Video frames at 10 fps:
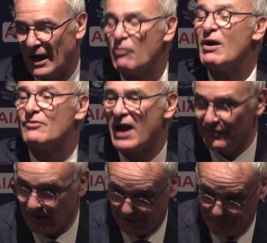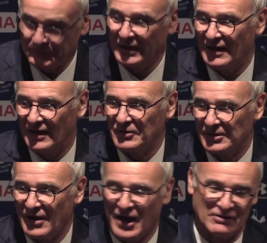our
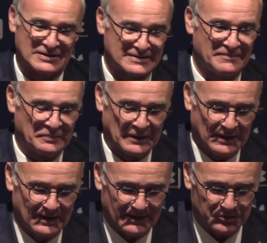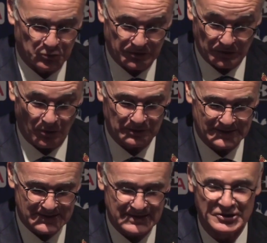rivals during
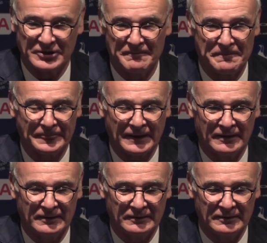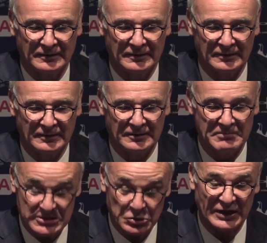all the season, and
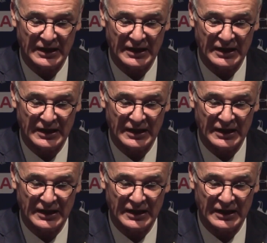but it's